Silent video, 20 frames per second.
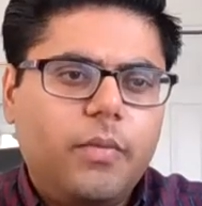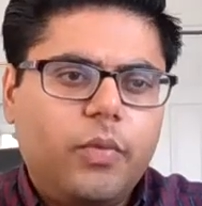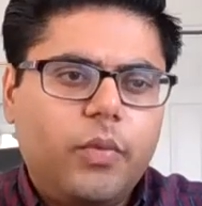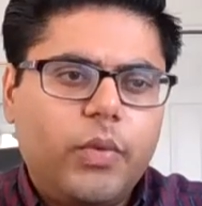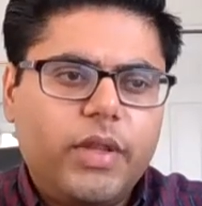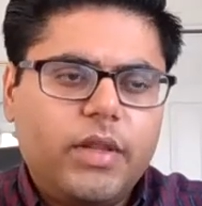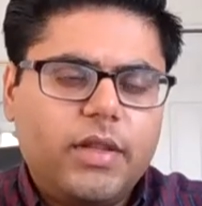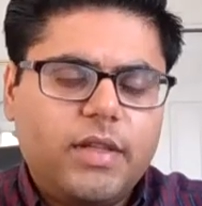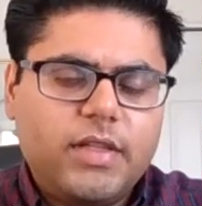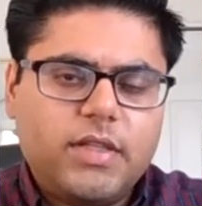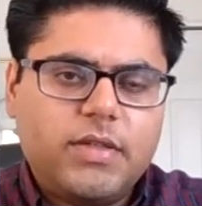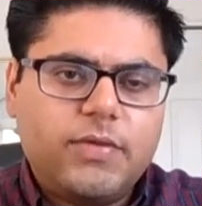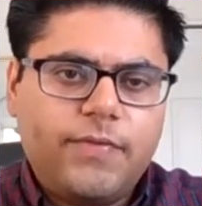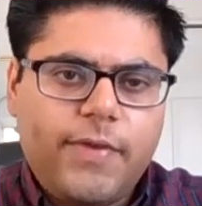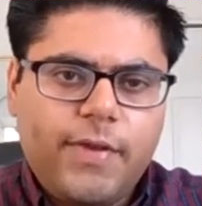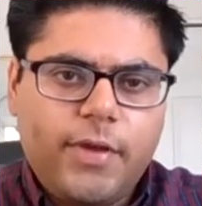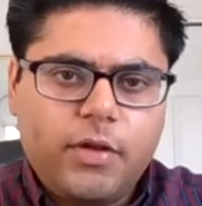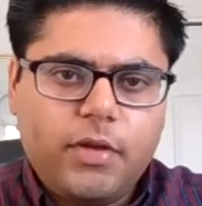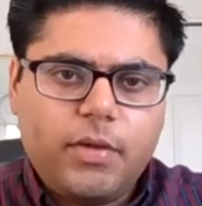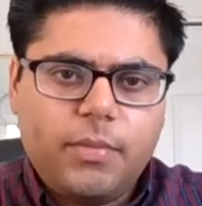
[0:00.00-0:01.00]
with this
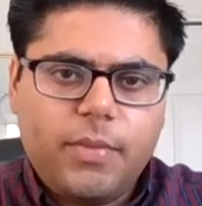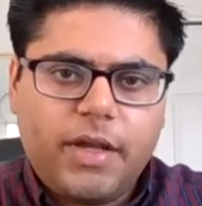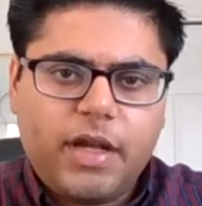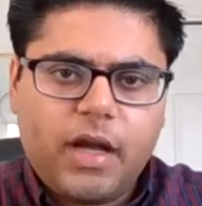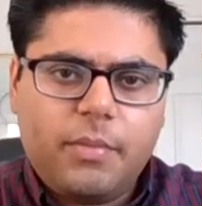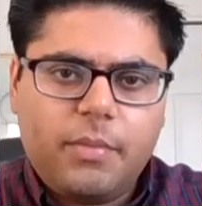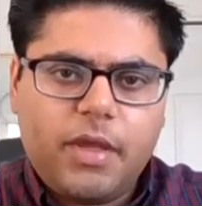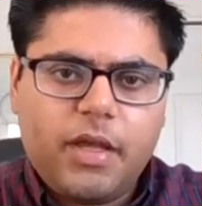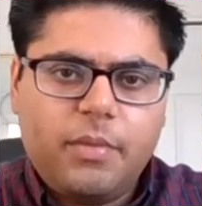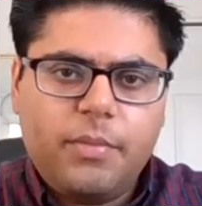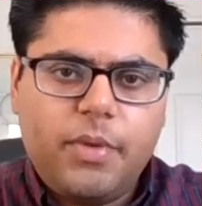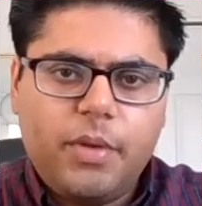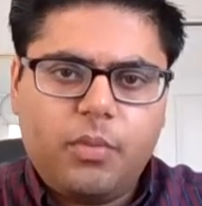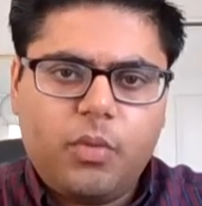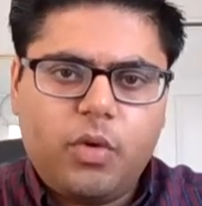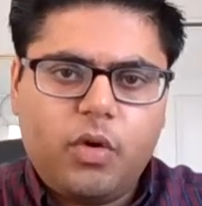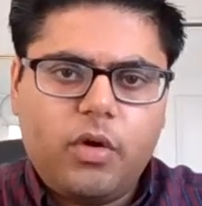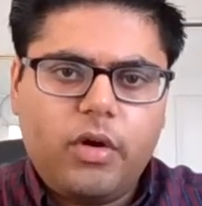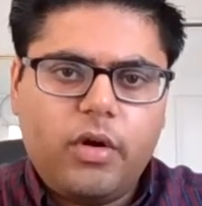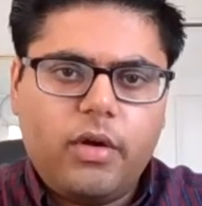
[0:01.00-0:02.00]
field becoming a bit
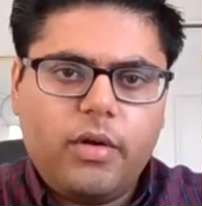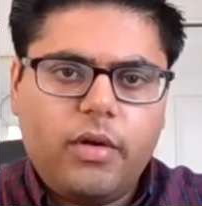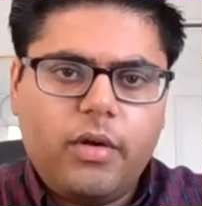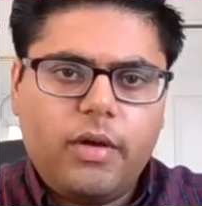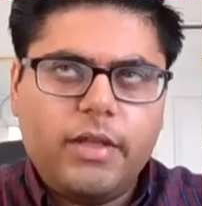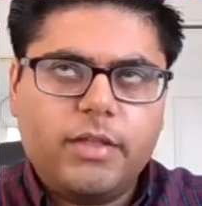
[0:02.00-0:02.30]
more,